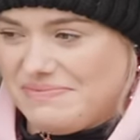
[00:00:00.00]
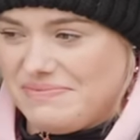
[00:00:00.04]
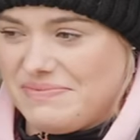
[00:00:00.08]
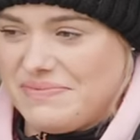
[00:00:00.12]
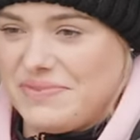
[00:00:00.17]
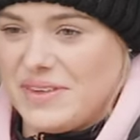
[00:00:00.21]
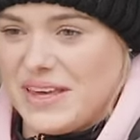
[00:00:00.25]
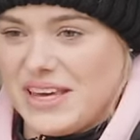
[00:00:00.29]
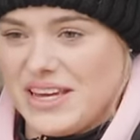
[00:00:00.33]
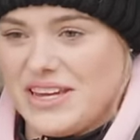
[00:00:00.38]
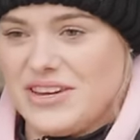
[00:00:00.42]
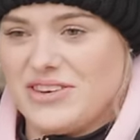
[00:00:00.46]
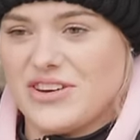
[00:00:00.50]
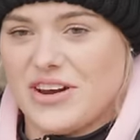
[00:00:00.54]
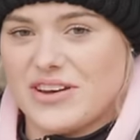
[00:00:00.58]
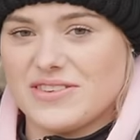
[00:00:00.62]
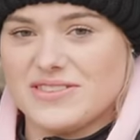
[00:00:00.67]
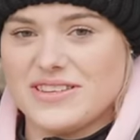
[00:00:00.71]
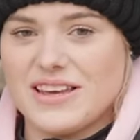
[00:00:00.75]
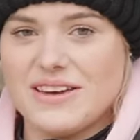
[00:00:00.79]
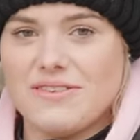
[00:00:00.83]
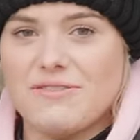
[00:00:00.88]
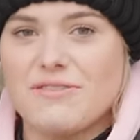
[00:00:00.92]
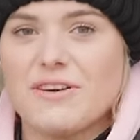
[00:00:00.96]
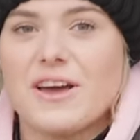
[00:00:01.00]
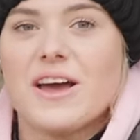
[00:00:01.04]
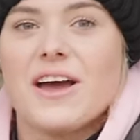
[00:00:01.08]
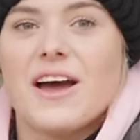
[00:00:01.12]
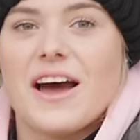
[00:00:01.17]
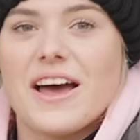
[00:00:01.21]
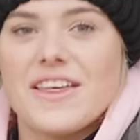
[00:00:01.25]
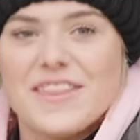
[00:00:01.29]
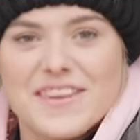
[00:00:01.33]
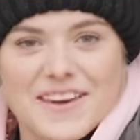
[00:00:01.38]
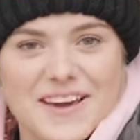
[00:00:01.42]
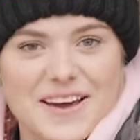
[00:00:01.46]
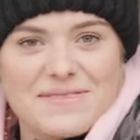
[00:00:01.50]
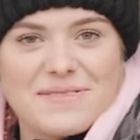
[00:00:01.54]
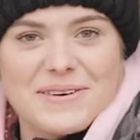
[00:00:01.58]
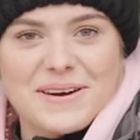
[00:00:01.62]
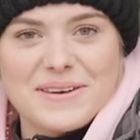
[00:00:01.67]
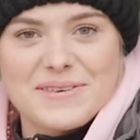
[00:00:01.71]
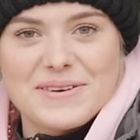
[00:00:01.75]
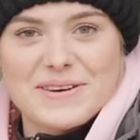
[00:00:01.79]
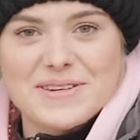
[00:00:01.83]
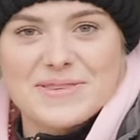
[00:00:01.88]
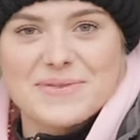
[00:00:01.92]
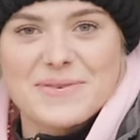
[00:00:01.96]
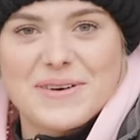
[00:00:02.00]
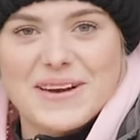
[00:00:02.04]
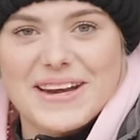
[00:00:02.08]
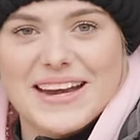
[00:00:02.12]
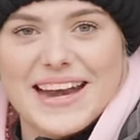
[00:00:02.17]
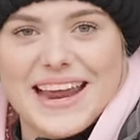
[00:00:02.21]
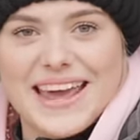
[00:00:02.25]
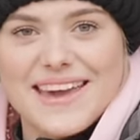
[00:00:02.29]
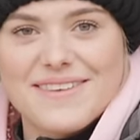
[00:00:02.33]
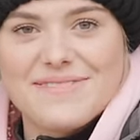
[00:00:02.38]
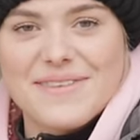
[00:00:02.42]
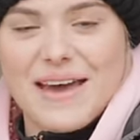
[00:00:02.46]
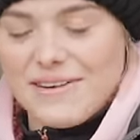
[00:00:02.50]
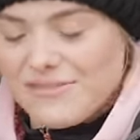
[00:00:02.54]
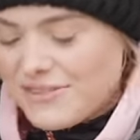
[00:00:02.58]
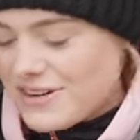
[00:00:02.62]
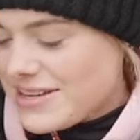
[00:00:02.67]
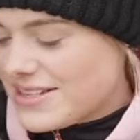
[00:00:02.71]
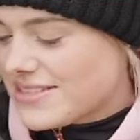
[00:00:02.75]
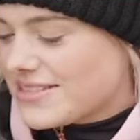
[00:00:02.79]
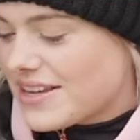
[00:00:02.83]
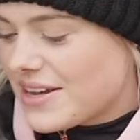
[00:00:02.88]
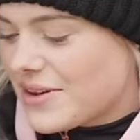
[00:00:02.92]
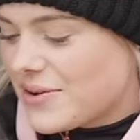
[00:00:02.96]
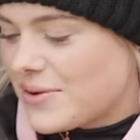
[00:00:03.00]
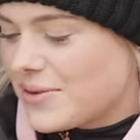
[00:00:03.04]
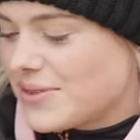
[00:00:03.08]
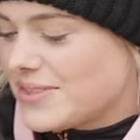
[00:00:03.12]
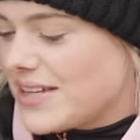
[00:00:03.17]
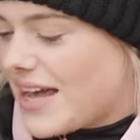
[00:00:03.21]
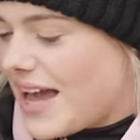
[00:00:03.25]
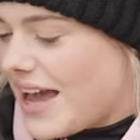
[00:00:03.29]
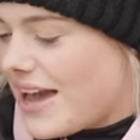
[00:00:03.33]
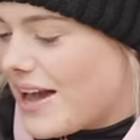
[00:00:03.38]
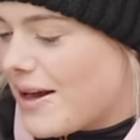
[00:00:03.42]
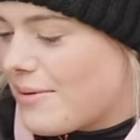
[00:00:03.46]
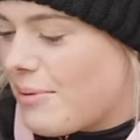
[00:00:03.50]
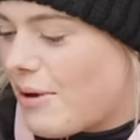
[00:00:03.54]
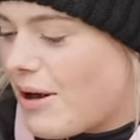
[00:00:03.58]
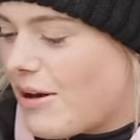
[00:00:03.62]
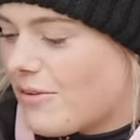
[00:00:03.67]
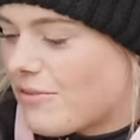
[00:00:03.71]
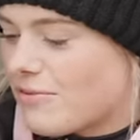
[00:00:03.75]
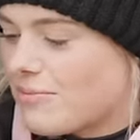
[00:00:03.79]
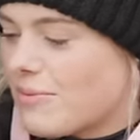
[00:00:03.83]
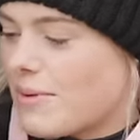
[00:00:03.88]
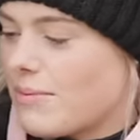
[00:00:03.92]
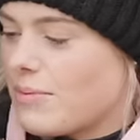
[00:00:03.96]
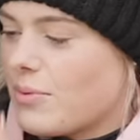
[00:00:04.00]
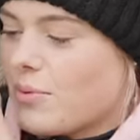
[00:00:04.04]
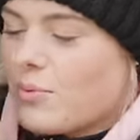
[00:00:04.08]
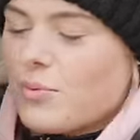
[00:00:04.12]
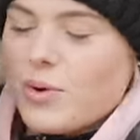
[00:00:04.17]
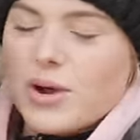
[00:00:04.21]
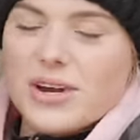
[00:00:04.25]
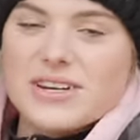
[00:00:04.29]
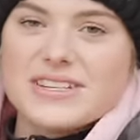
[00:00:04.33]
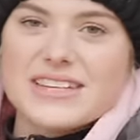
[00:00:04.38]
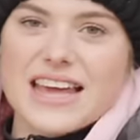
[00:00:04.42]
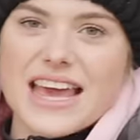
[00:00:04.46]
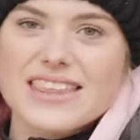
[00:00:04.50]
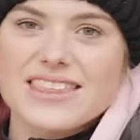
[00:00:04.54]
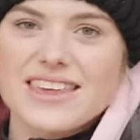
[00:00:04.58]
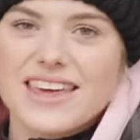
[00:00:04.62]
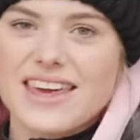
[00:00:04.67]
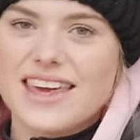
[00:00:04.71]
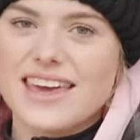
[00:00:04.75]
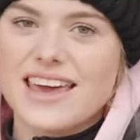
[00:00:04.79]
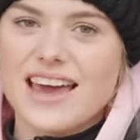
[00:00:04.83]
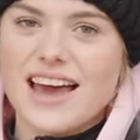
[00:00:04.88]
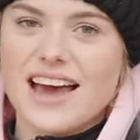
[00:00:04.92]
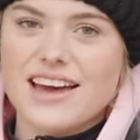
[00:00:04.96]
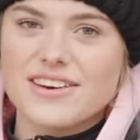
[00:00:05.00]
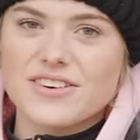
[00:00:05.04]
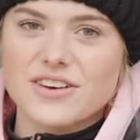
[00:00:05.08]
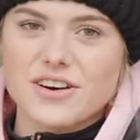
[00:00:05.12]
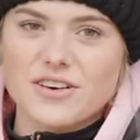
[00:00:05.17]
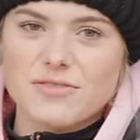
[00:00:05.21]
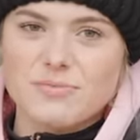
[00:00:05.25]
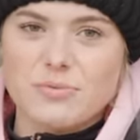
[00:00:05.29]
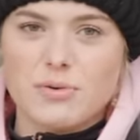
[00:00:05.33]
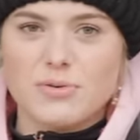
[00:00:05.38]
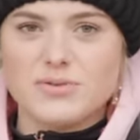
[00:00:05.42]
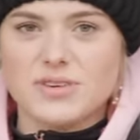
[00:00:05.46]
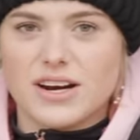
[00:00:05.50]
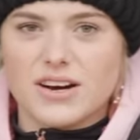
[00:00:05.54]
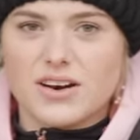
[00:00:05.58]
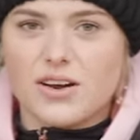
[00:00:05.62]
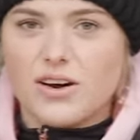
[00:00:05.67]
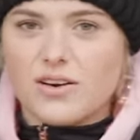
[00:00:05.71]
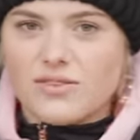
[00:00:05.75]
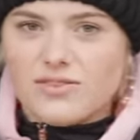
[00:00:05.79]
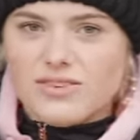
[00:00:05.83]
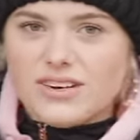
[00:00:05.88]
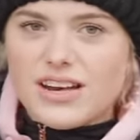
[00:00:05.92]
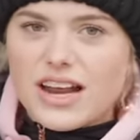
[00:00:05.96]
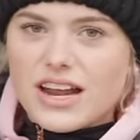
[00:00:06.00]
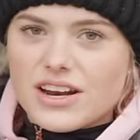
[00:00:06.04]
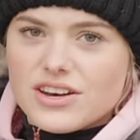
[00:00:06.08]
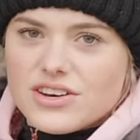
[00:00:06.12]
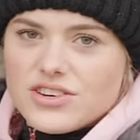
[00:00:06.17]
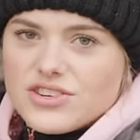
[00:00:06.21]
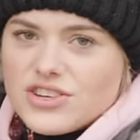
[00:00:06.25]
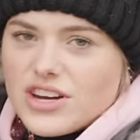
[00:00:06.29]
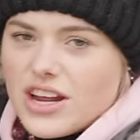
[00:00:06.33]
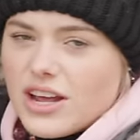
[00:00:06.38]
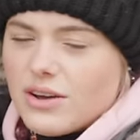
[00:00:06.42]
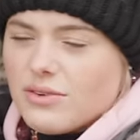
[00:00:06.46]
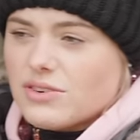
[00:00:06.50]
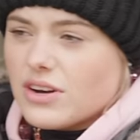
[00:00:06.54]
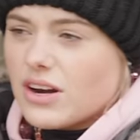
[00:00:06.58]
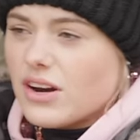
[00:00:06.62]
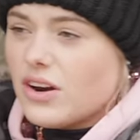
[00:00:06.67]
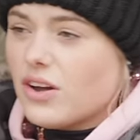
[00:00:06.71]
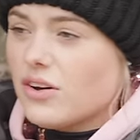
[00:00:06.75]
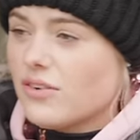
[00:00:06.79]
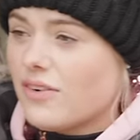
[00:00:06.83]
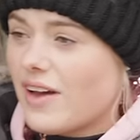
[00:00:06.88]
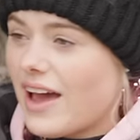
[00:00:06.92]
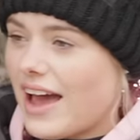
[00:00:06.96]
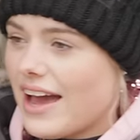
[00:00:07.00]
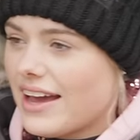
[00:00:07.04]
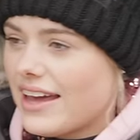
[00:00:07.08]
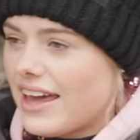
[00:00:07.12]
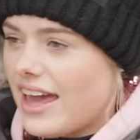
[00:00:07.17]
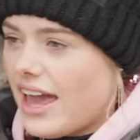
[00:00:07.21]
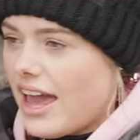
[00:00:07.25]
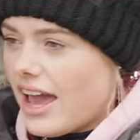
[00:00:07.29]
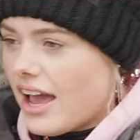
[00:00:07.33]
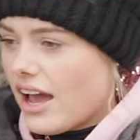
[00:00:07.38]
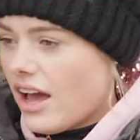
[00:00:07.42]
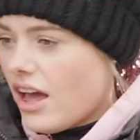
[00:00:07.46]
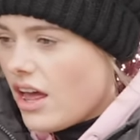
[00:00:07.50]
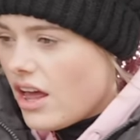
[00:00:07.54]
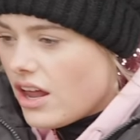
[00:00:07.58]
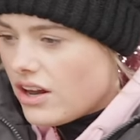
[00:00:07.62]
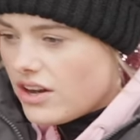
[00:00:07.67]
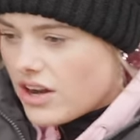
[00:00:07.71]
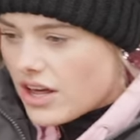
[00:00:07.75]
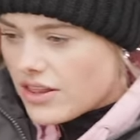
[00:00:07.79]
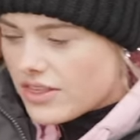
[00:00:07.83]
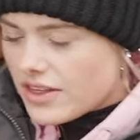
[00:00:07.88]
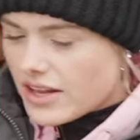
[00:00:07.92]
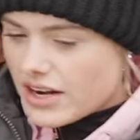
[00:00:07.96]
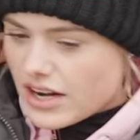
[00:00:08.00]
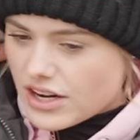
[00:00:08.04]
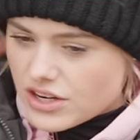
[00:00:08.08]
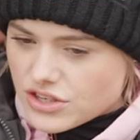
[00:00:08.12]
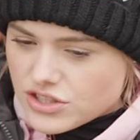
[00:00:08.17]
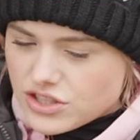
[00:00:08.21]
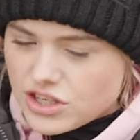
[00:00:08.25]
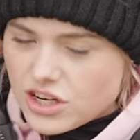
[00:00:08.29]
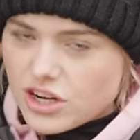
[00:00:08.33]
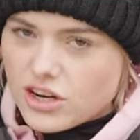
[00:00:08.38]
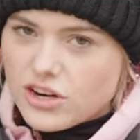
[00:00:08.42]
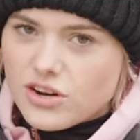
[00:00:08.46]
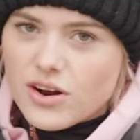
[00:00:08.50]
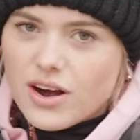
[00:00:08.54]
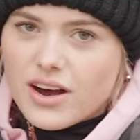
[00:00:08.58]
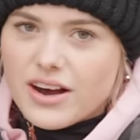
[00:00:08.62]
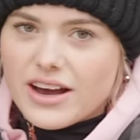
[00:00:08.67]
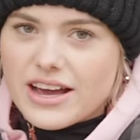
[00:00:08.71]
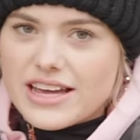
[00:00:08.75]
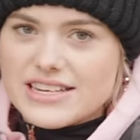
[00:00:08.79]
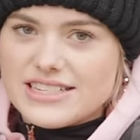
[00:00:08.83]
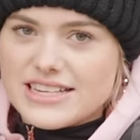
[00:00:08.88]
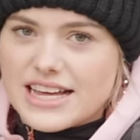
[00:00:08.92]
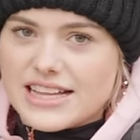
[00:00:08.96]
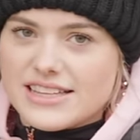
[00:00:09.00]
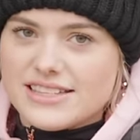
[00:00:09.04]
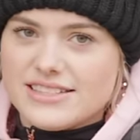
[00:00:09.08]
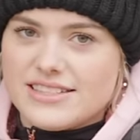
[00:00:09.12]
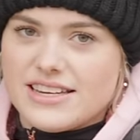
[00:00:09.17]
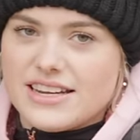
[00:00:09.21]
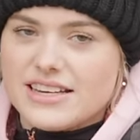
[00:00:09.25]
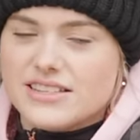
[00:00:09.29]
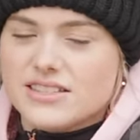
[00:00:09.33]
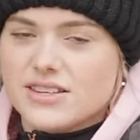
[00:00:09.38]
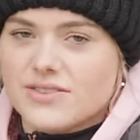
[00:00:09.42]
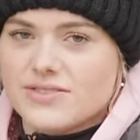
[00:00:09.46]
Thank you, Joseph. I think I've pretty much ridden him every single day, apart from maybe one day that he had off, but we've done a lot of lunging, we've done a lot of hacking, nothing like too high intensity, because